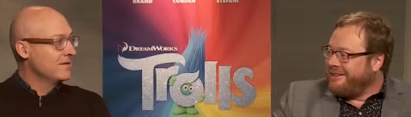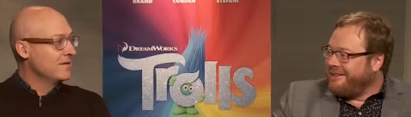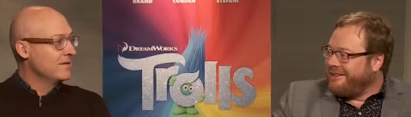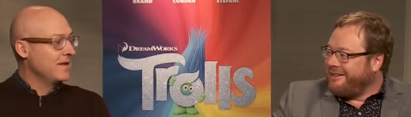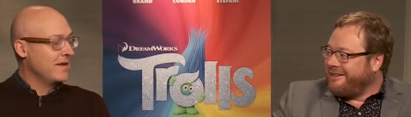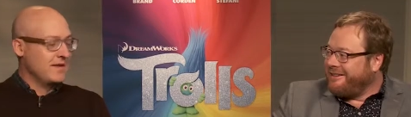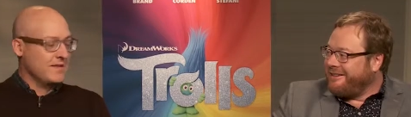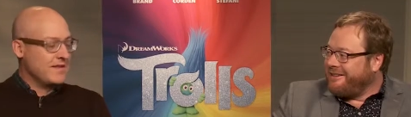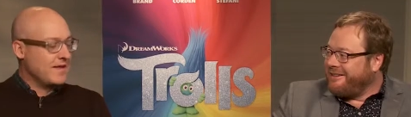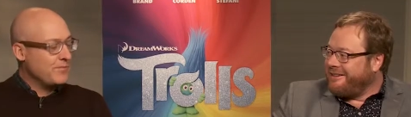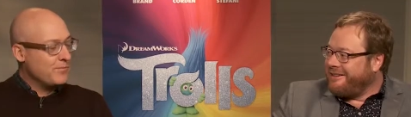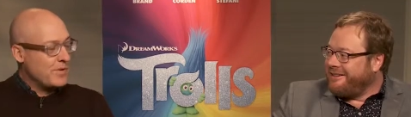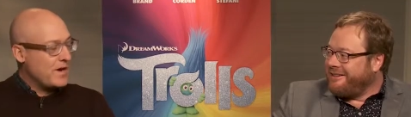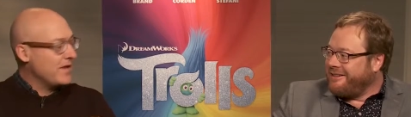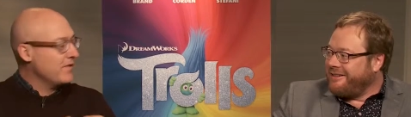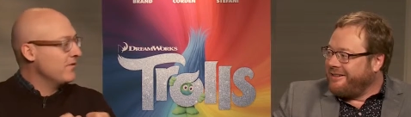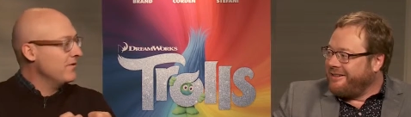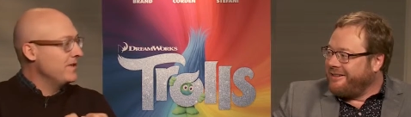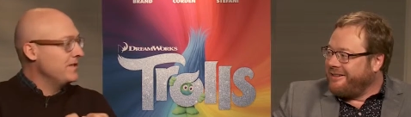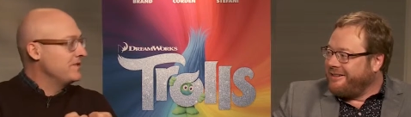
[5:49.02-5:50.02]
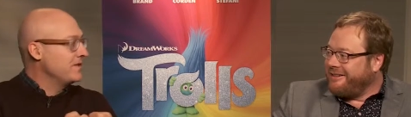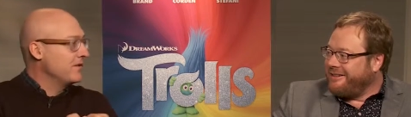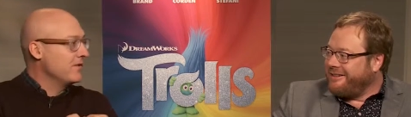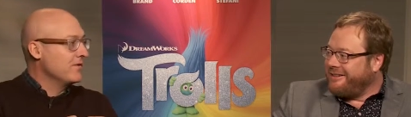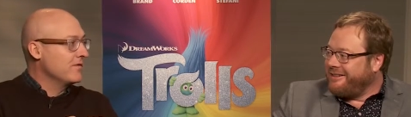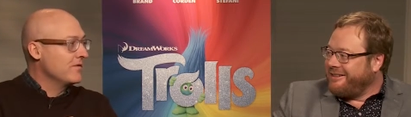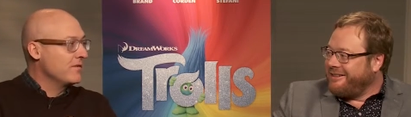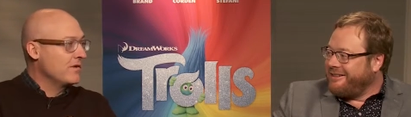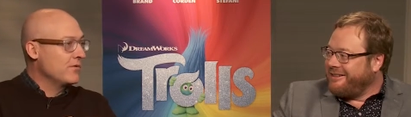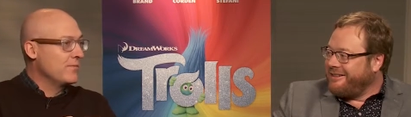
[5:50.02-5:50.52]
Speaker 1: They, they bother each
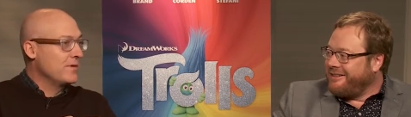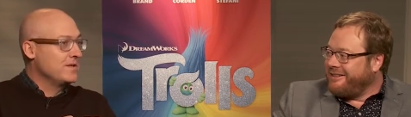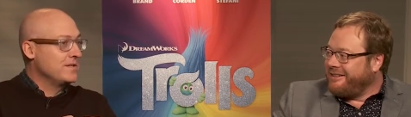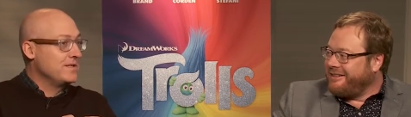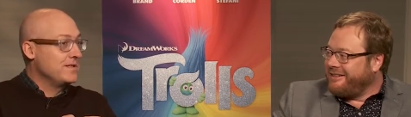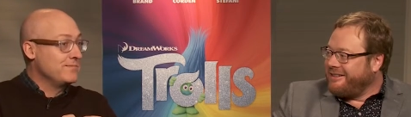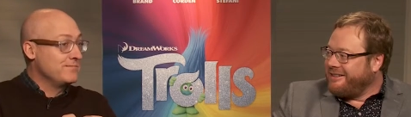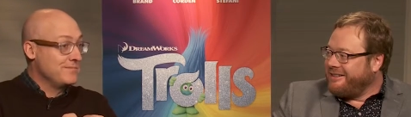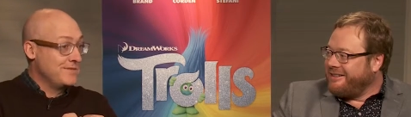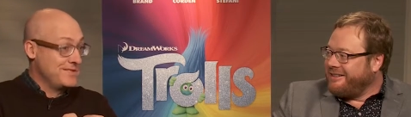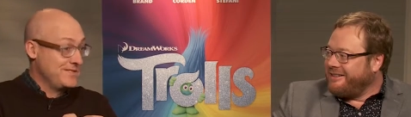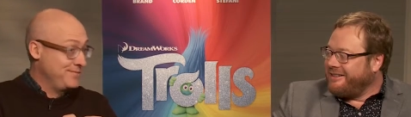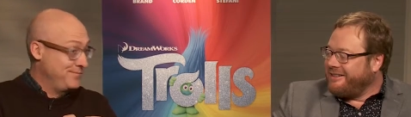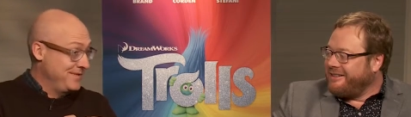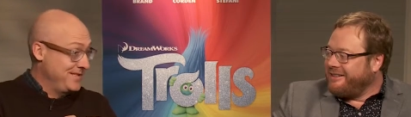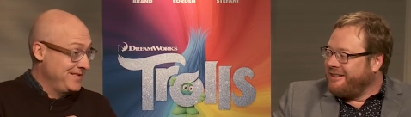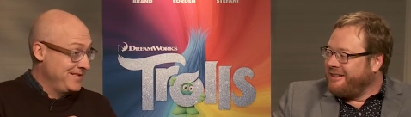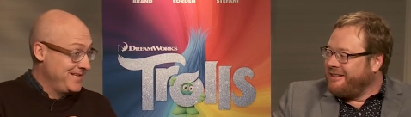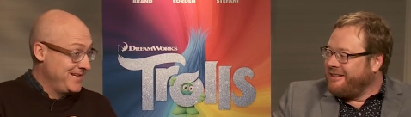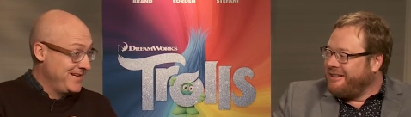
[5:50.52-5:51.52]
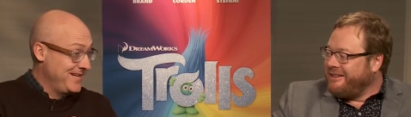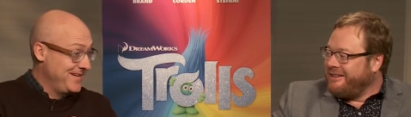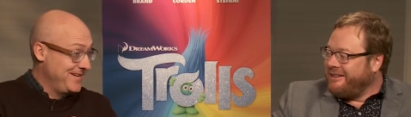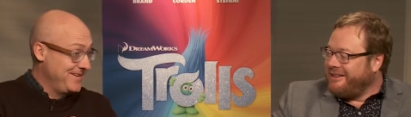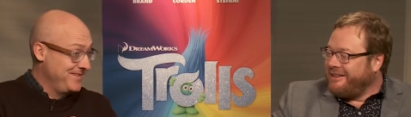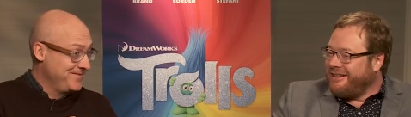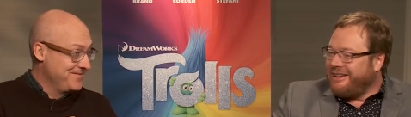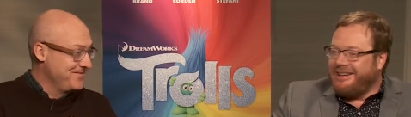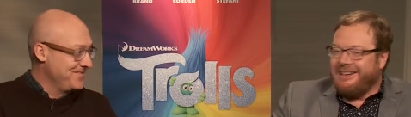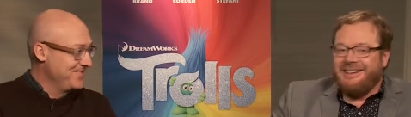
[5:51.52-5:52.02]
other so much it must be
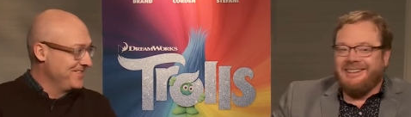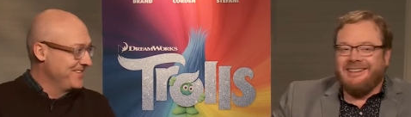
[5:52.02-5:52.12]
love,